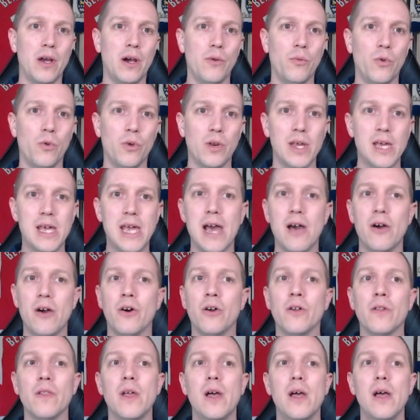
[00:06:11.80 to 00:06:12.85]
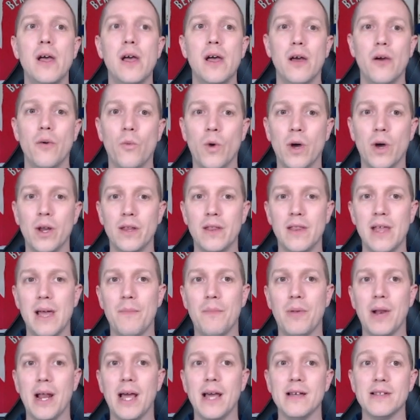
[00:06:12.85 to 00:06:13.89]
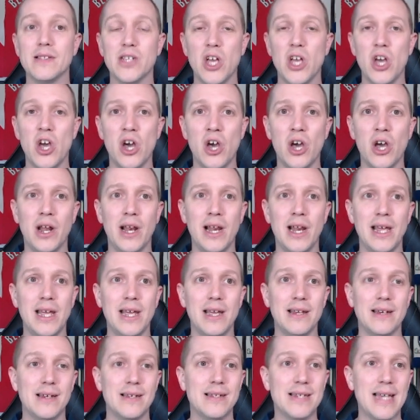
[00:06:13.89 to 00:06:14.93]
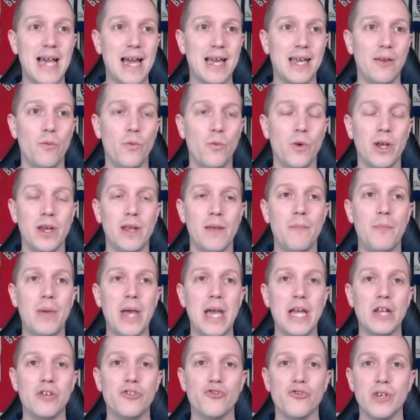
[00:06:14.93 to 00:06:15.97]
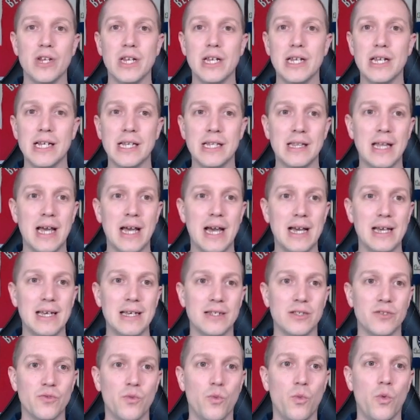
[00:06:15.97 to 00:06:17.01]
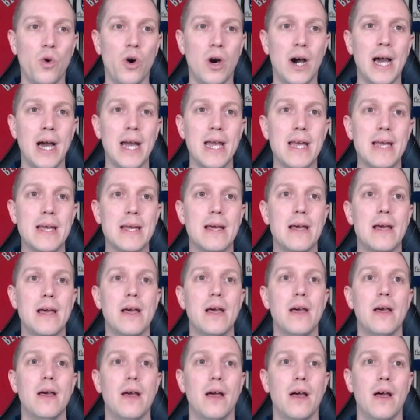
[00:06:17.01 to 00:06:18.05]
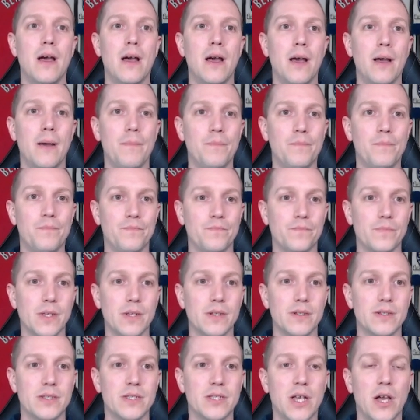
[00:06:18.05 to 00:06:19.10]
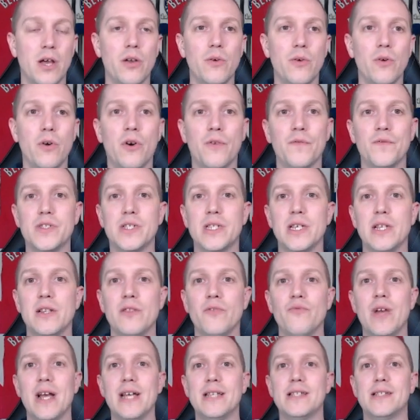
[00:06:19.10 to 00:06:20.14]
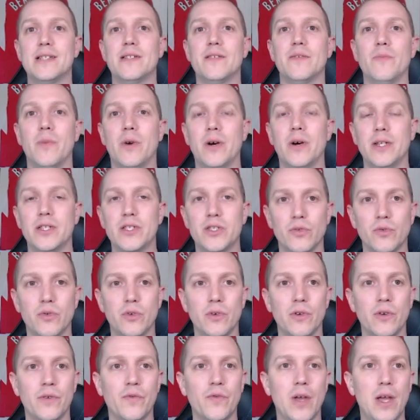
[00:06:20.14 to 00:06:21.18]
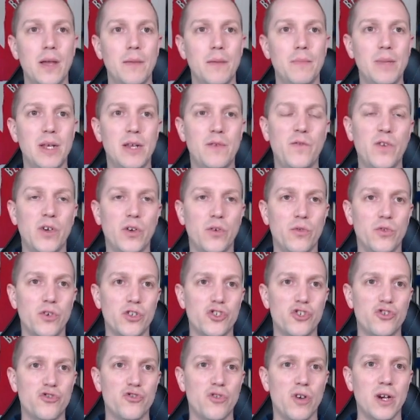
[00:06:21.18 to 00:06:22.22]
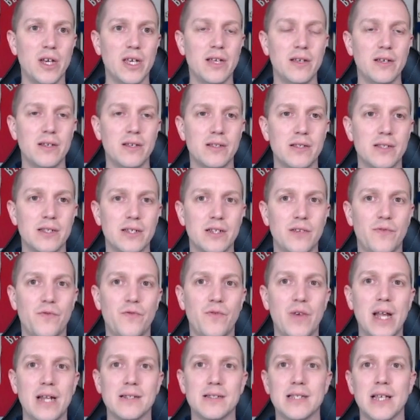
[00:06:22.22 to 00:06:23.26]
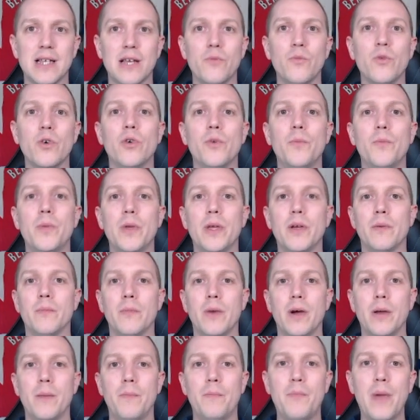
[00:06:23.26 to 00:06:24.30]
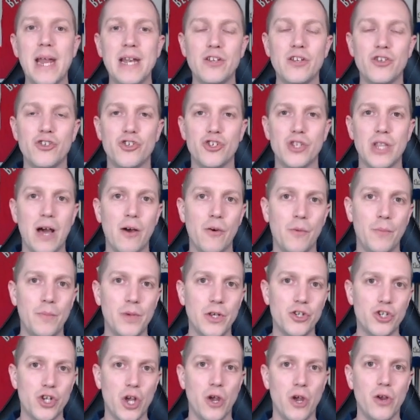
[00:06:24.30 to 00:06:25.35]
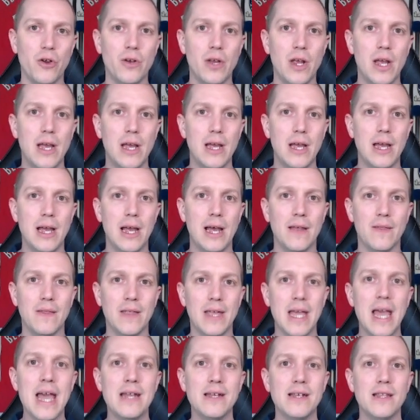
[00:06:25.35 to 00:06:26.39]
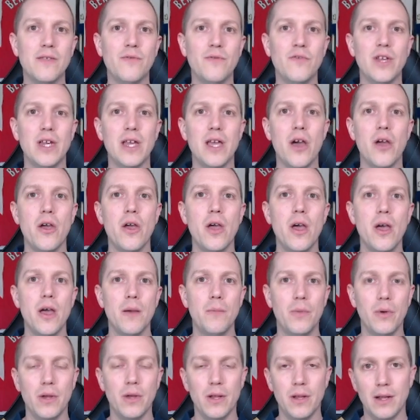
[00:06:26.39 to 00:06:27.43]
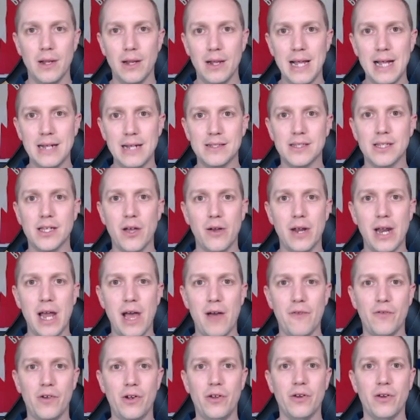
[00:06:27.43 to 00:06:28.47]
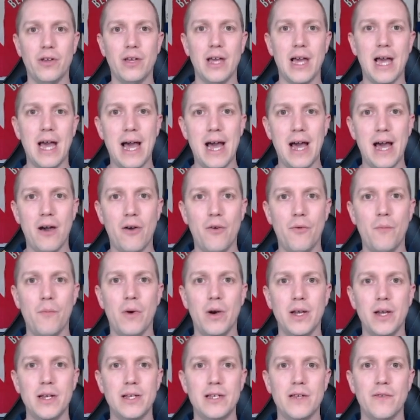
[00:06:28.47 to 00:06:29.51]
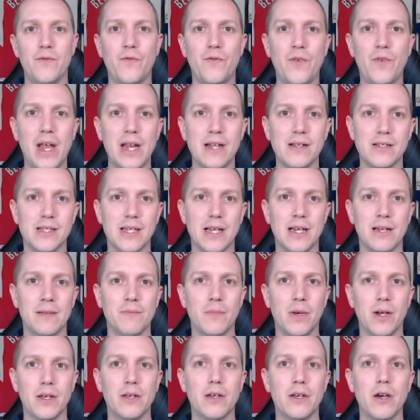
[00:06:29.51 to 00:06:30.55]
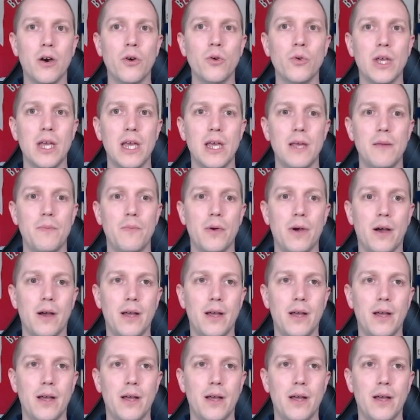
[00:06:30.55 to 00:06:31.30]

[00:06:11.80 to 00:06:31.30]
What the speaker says: want to get on one of their players early, an attacking one in Pedri, and that is why. So obviously the rest of my sort of midfielders, strikers and defence, they will be on my bench. That will be shown at the end of the video. But let's go and have a look at how my defence and my goalkeeper